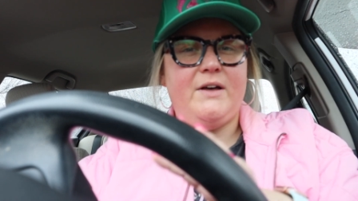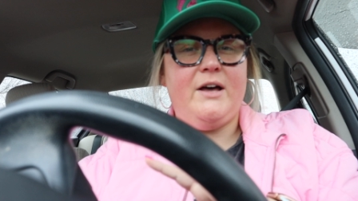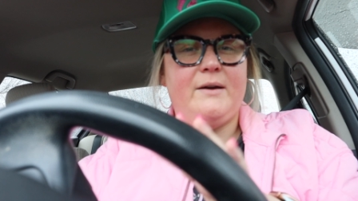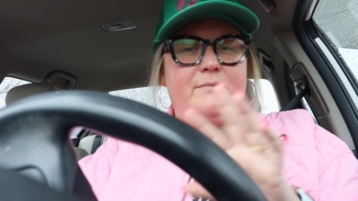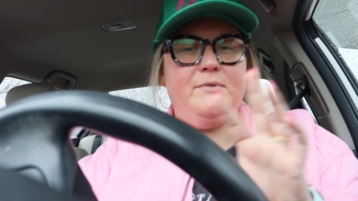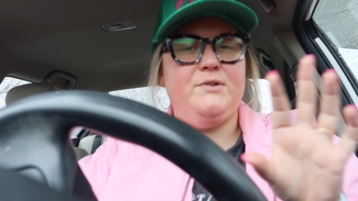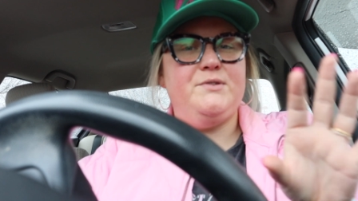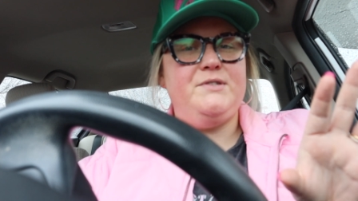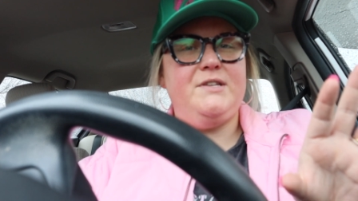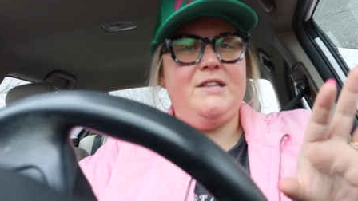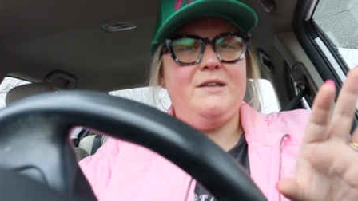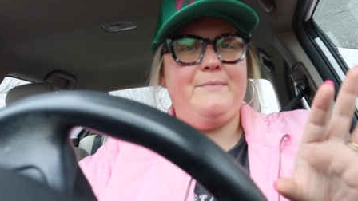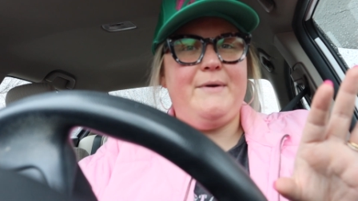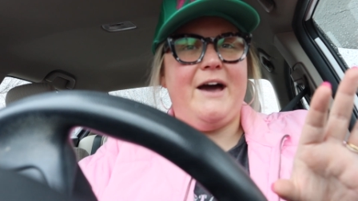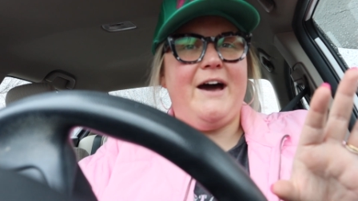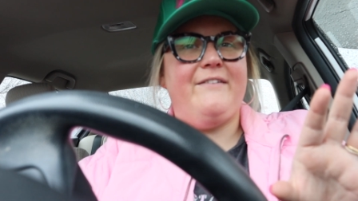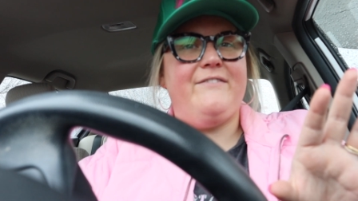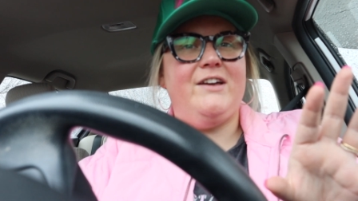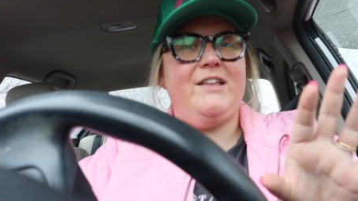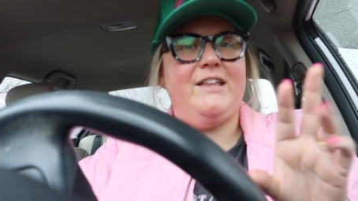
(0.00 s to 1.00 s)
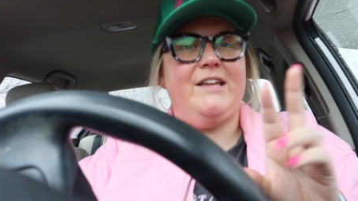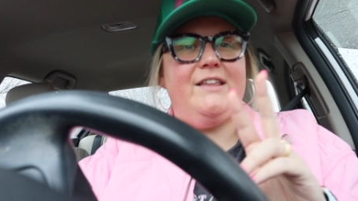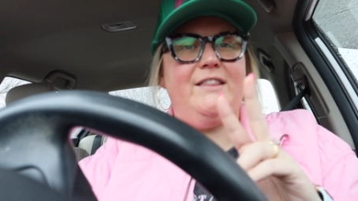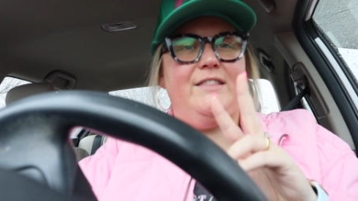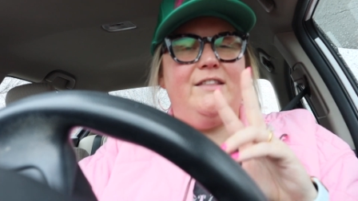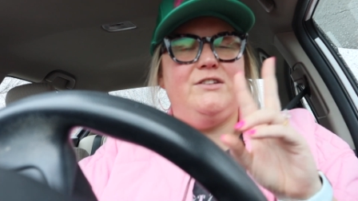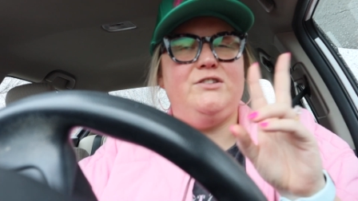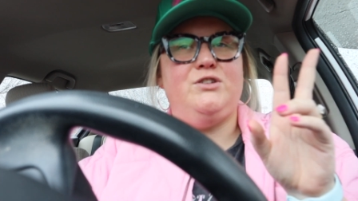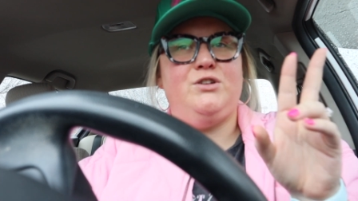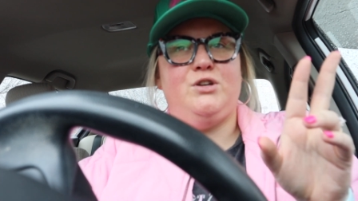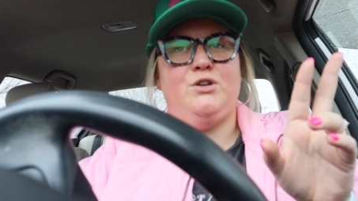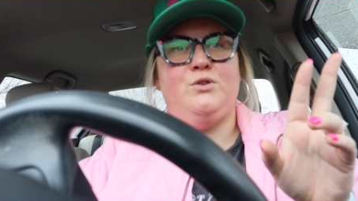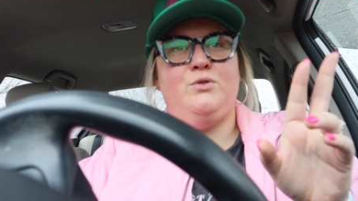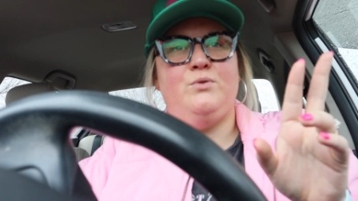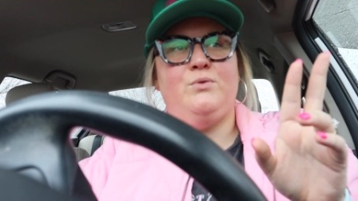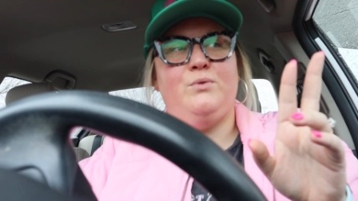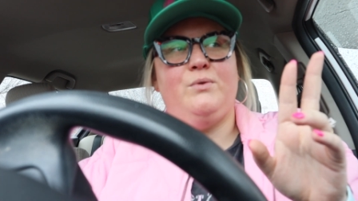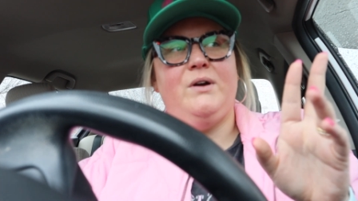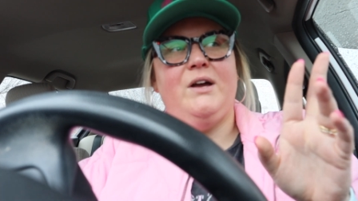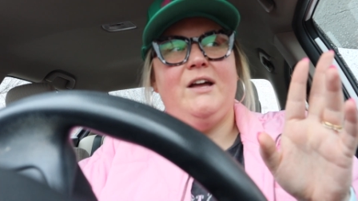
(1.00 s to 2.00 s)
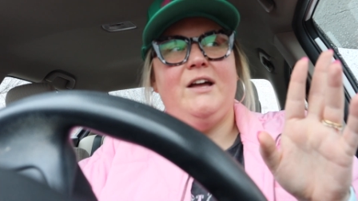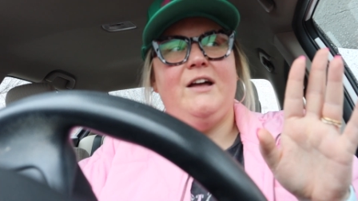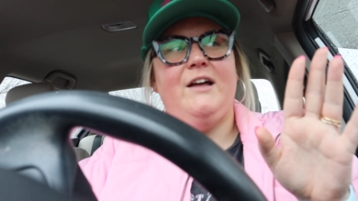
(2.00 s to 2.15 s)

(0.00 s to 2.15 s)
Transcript: I'm used to them having like the two